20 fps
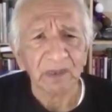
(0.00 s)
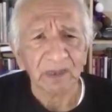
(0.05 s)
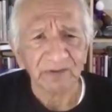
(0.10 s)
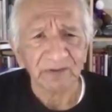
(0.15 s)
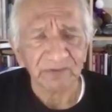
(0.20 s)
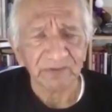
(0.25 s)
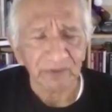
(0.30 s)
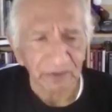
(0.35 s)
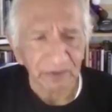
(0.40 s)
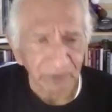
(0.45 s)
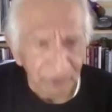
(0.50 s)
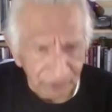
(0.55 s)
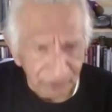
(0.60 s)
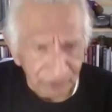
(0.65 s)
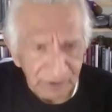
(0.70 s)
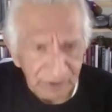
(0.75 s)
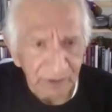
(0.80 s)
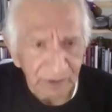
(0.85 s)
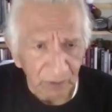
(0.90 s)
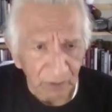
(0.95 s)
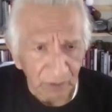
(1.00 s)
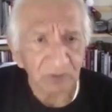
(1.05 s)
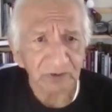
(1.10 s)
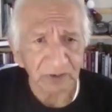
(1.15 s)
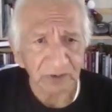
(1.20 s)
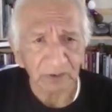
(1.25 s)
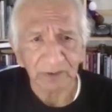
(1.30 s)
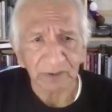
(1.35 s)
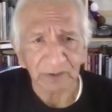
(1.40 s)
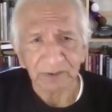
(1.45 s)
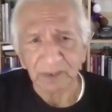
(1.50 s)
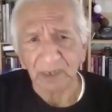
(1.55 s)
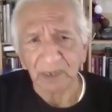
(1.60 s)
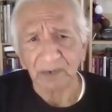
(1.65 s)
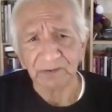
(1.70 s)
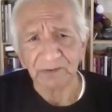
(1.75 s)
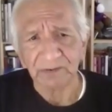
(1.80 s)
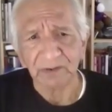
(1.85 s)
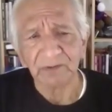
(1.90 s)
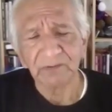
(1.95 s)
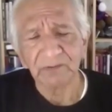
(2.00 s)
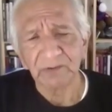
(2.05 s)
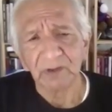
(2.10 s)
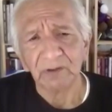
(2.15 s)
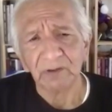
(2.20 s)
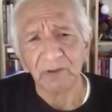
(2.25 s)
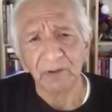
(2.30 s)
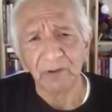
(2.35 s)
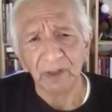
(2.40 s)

I said, there's an emotional intelligence.